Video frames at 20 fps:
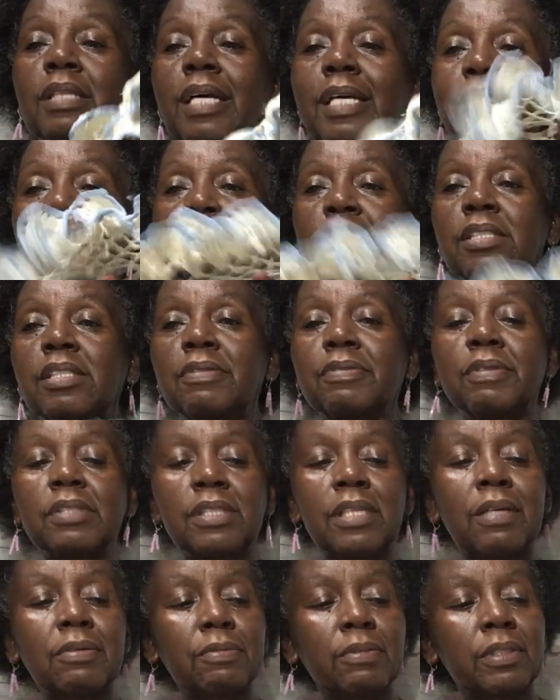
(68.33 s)
that stiff
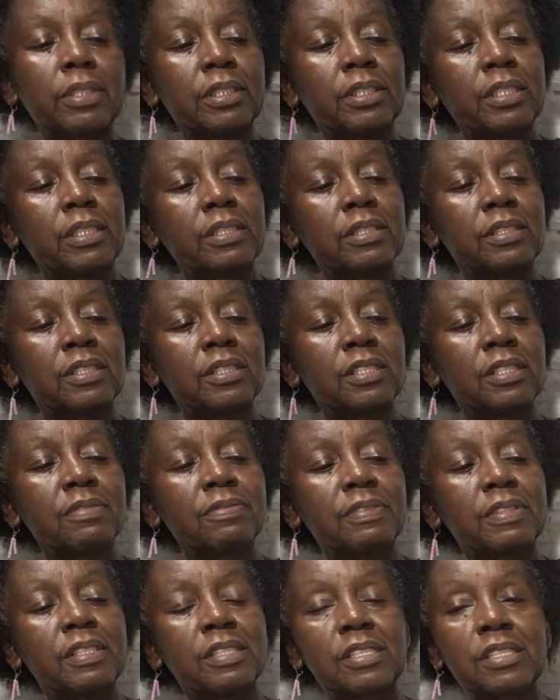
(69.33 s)
because I really didn't
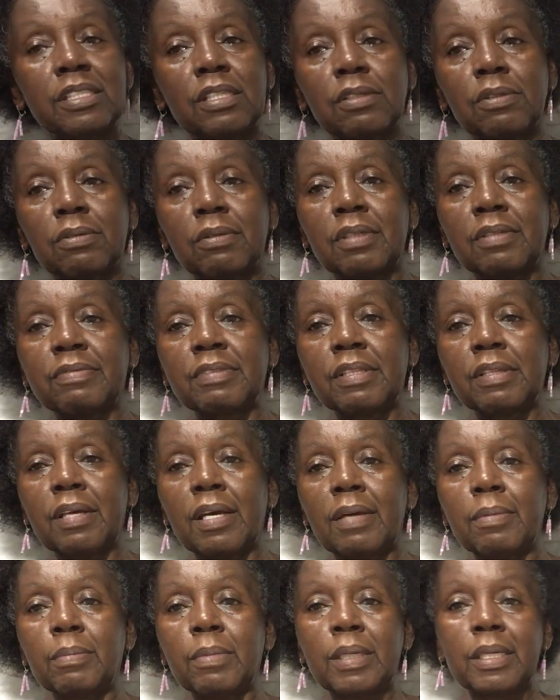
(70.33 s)
stiffen the center of it
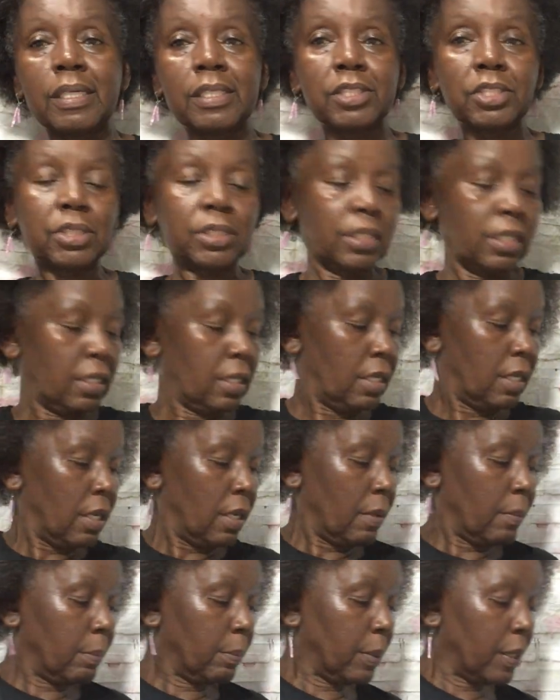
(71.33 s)
that much,
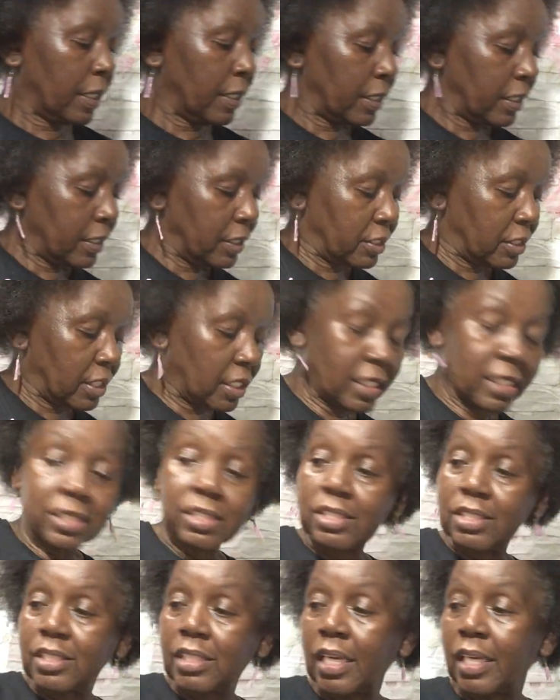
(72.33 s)
but it
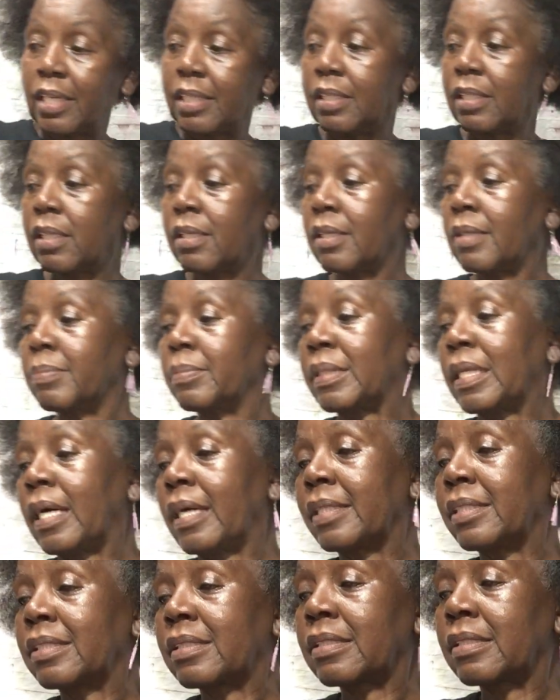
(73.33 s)
did stand up
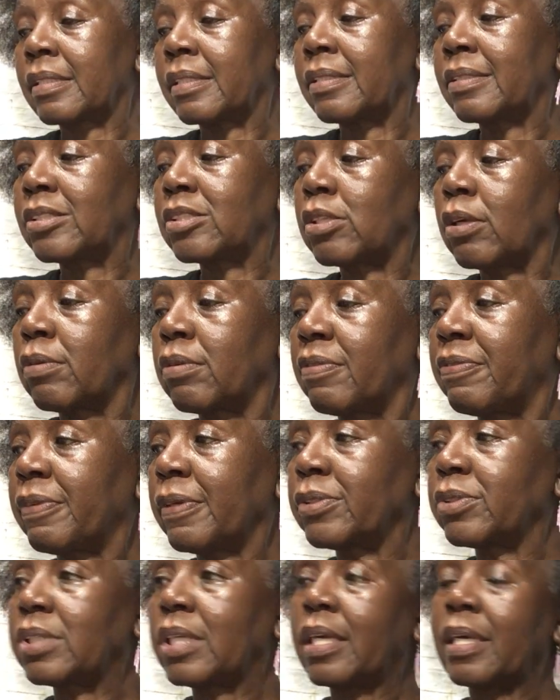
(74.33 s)
nicely. So the
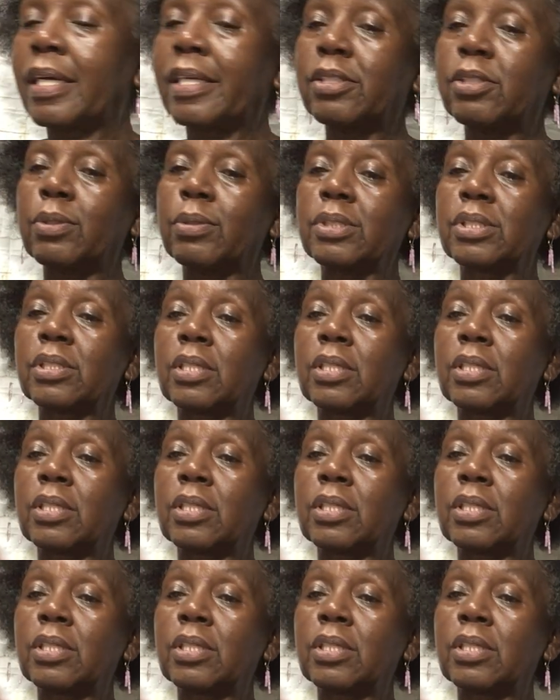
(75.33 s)
first thing I do is